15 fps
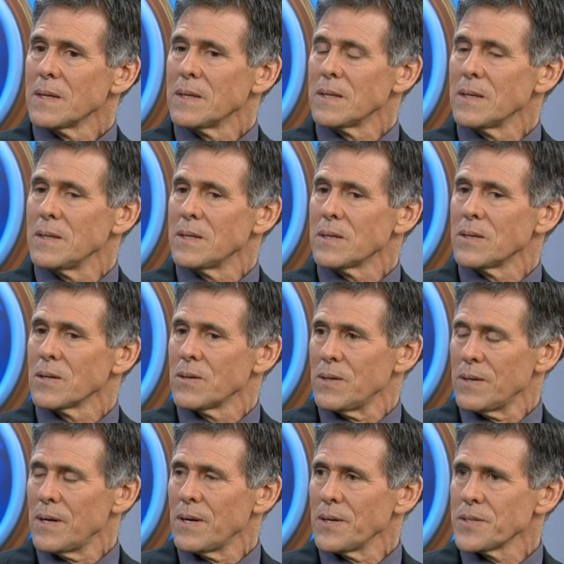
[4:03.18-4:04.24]
the, the, the
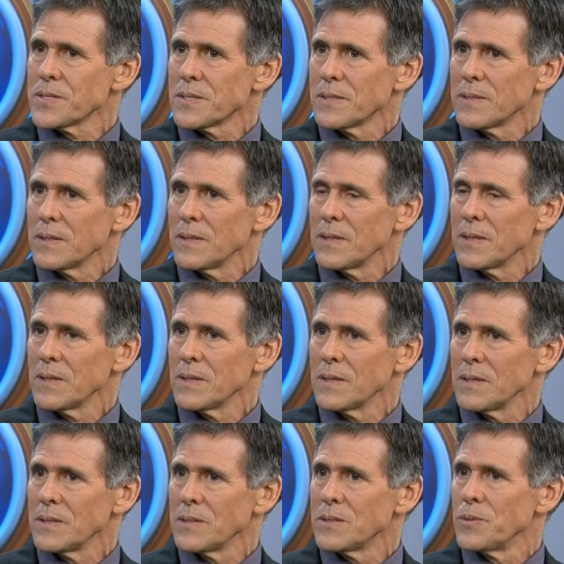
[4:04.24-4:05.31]
cost
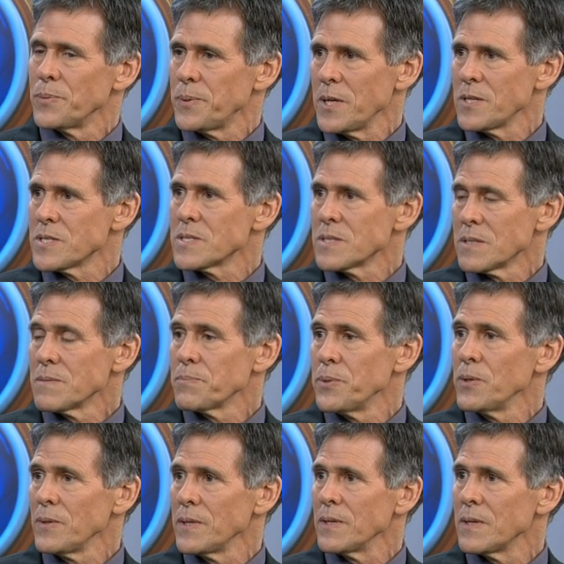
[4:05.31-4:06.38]
uh, depends
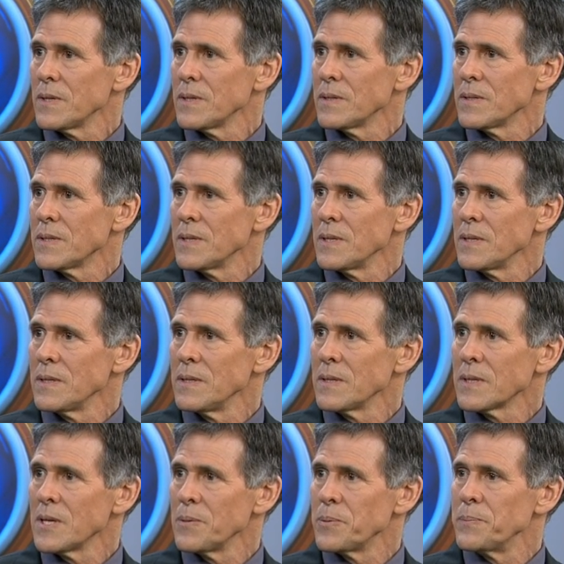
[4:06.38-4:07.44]
purely on the
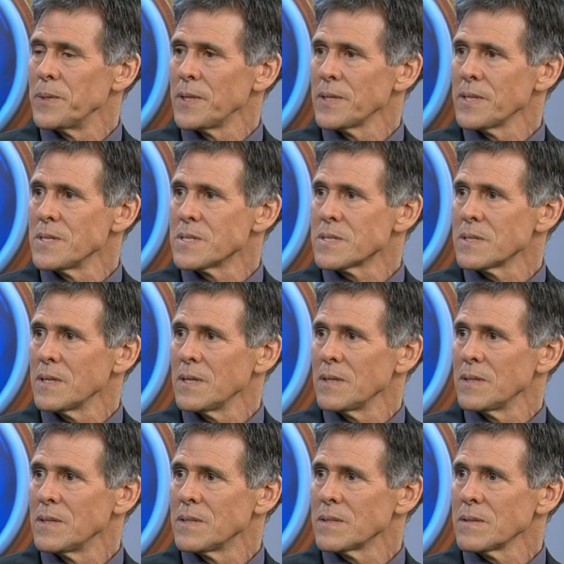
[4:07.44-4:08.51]
capabilities
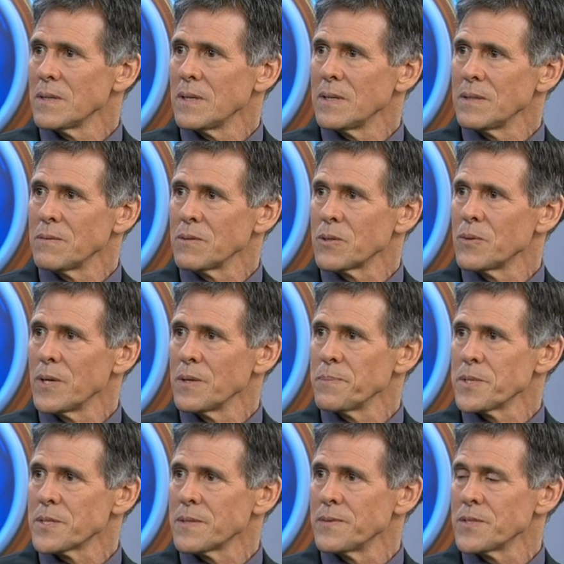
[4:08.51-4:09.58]
and, and the
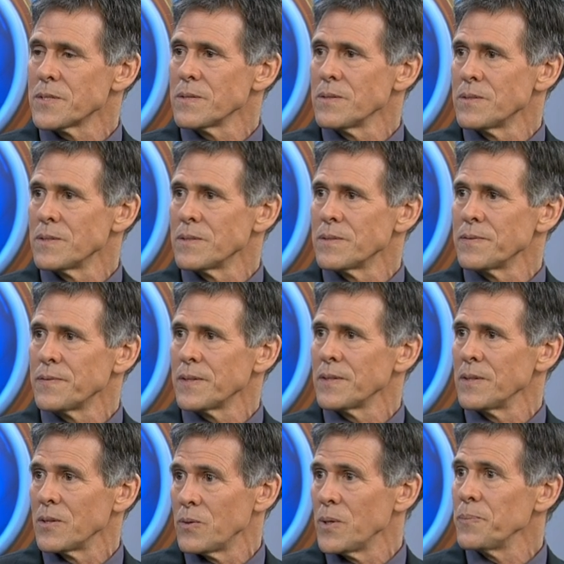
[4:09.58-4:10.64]
requirements of the surgeon to fund
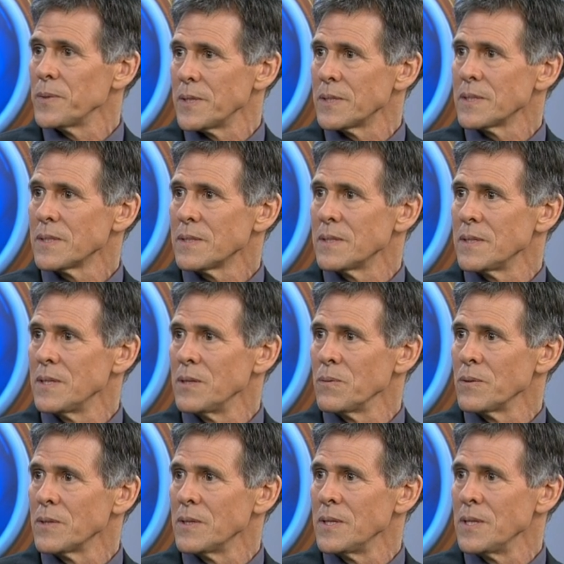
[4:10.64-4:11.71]
the equipment that he
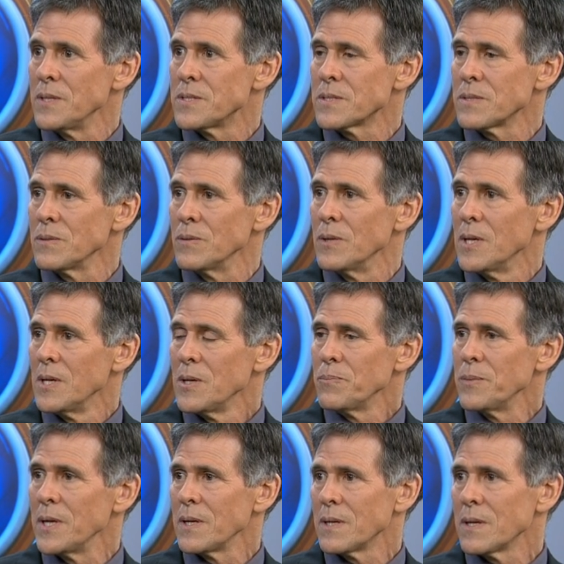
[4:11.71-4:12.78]
needs to
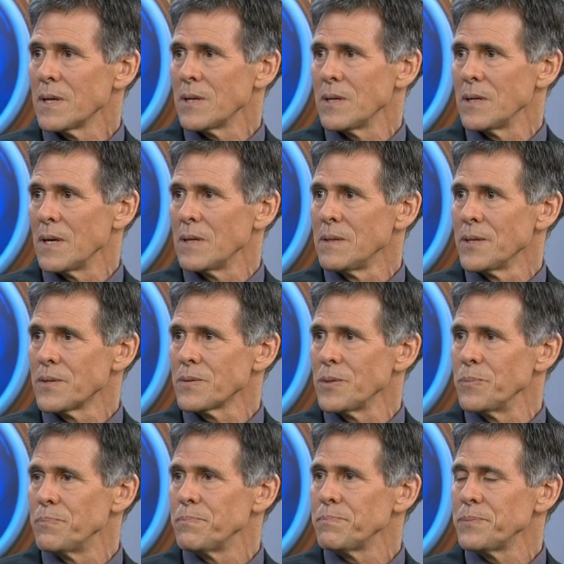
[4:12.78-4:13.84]
make a, a
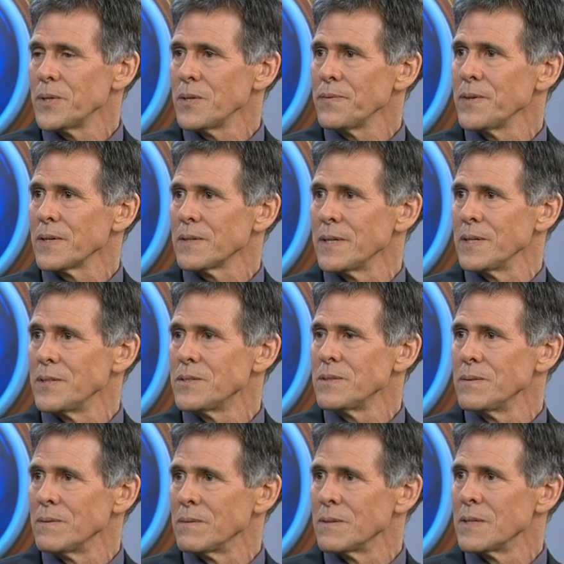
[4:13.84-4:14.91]
literally perfectly
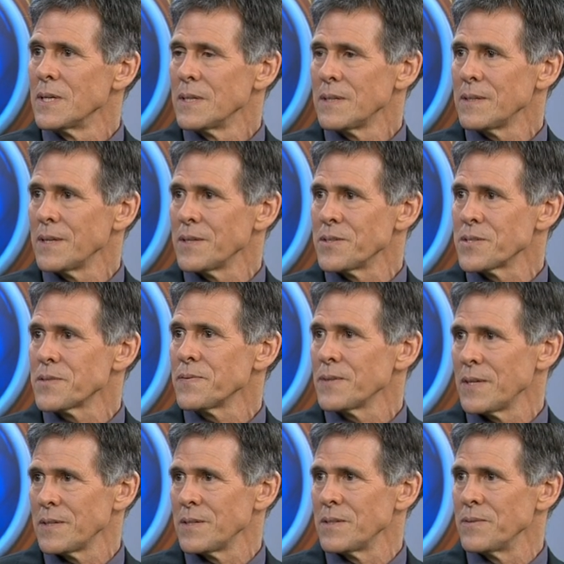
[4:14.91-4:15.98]
tuned lens for
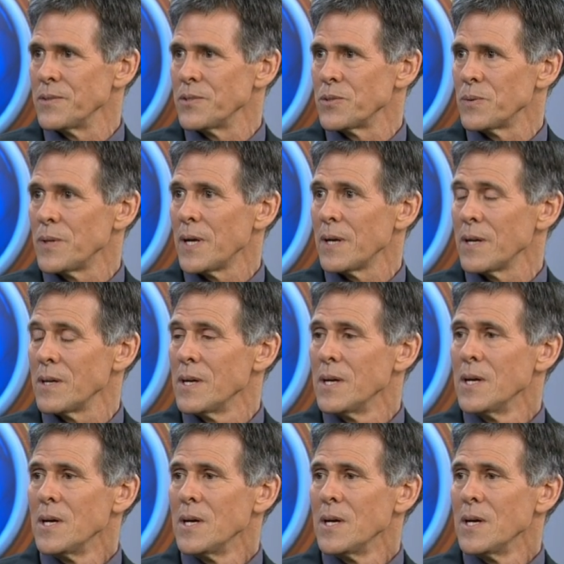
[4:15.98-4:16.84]
that individual eye.